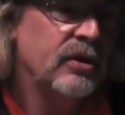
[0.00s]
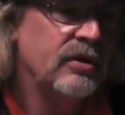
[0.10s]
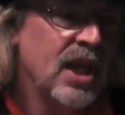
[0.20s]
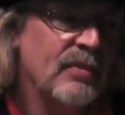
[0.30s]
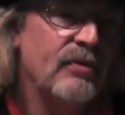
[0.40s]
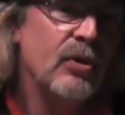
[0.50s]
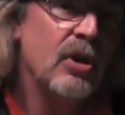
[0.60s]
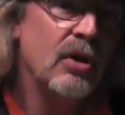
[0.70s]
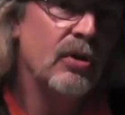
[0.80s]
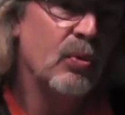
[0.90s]
of the time if you
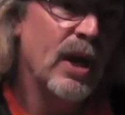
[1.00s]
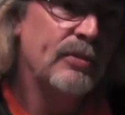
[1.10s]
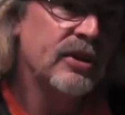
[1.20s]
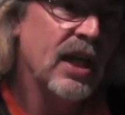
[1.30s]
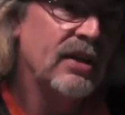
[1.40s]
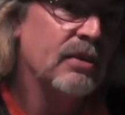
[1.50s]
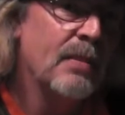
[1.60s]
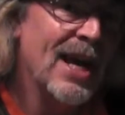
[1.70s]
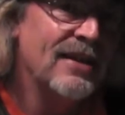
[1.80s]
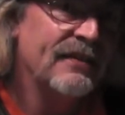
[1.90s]
go to the website, the
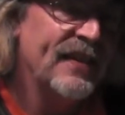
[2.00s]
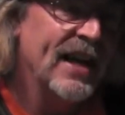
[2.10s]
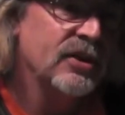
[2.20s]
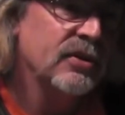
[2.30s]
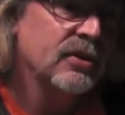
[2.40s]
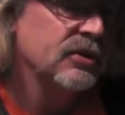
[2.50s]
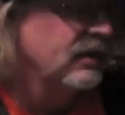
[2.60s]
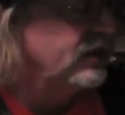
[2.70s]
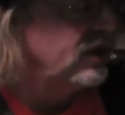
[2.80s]
manufacturers of the